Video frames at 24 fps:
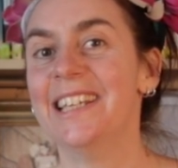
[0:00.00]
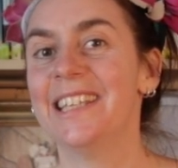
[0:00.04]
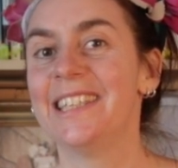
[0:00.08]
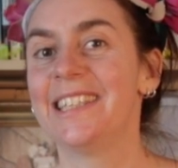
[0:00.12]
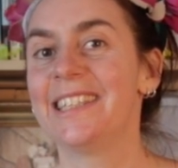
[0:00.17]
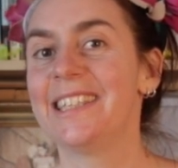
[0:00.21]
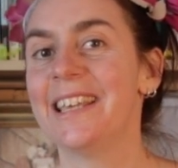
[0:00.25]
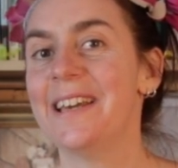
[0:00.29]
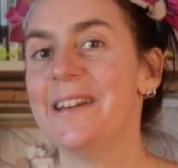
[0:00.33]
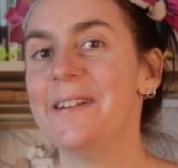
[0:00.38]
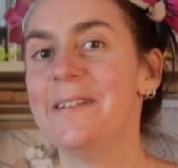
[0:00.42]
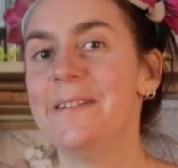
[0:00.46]

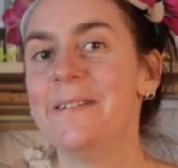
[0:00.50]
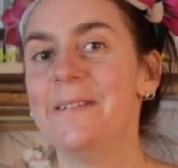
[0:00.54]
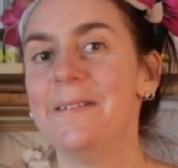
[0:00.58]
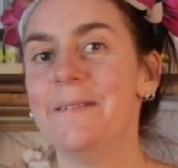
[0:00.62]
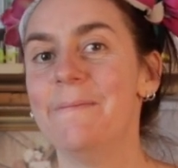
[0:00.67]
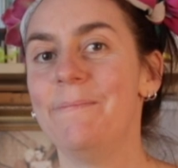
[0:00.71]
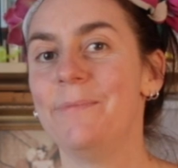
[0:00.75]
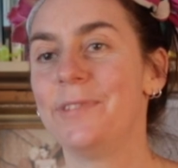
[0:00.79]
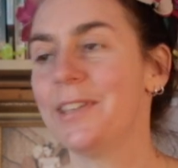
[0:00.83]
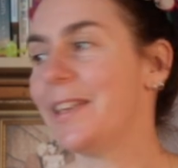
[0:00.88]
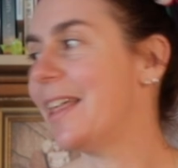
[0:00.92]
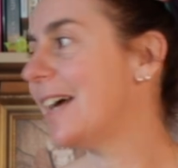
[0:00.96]

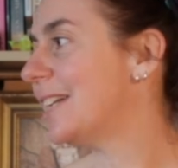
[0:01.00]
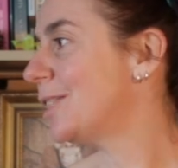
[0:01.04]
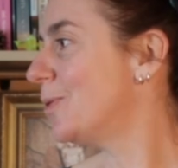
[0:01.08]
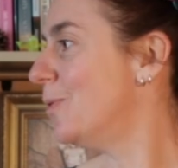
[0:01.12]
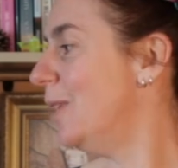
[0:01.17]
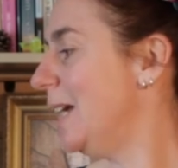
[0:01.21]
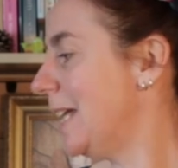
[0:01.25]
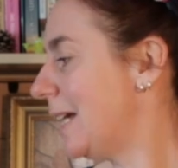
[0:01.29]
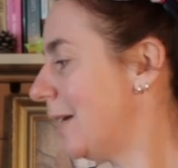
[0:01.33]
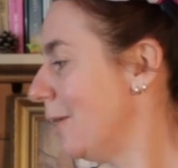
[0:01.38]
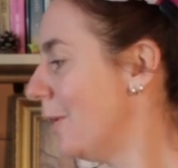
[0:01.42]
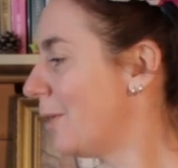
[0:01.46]
So that's
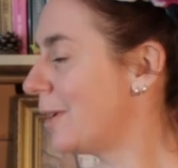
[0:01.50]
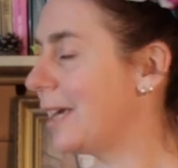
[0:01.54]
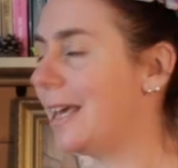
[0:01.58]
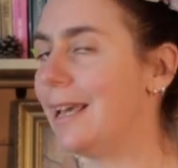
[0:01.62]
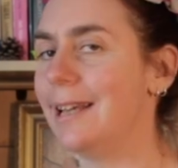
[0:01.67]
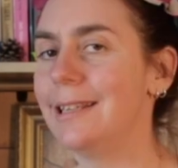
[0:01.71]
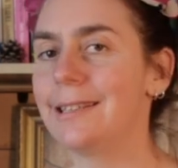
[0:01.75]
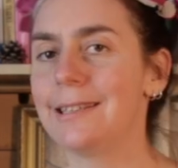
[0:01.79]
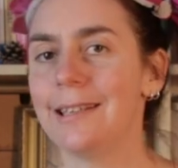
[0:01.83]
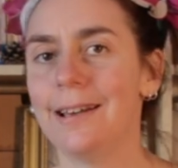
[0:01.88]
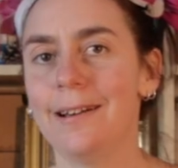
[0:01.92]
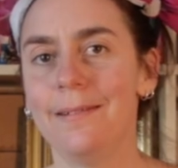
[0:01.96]
really
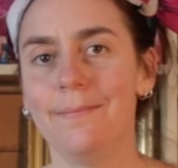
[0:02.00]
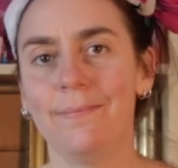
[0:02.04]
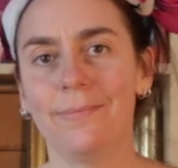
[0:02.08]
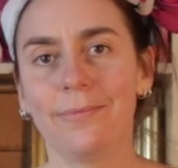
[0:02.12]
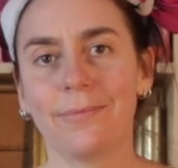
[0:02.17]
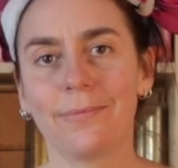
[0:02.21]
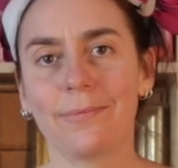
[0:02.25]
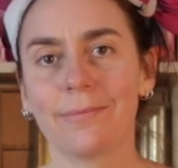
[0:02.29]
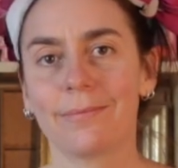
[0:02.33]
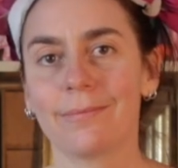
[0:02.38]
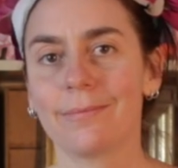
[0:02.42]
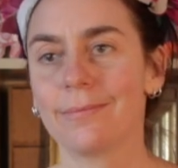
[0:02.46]
clocking is
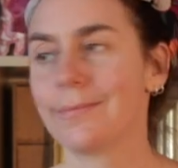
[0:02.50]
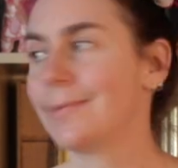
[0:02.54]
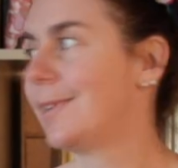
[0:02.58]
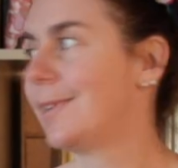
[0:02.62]
I